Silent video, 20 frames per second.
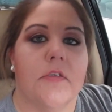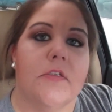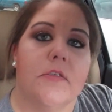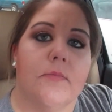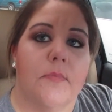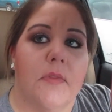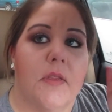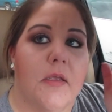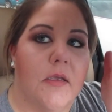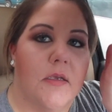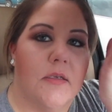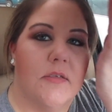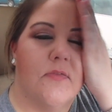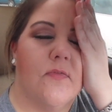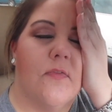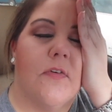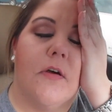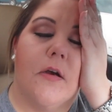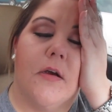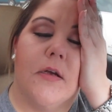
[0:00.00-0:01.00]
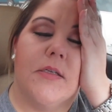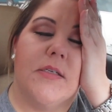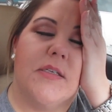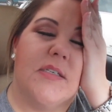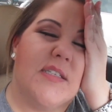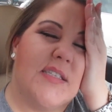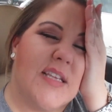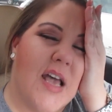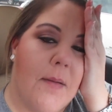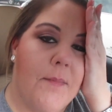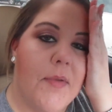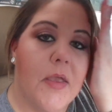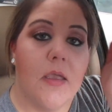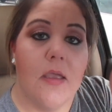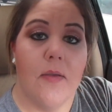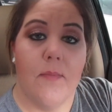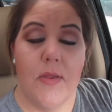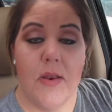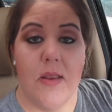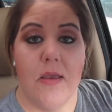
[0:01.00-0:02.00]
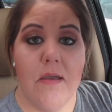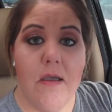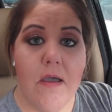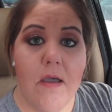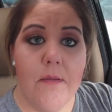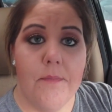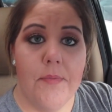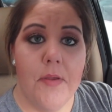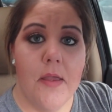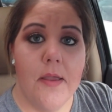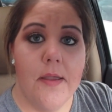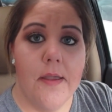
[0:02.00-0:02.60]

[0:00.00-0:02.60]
some things for an assignment coming up.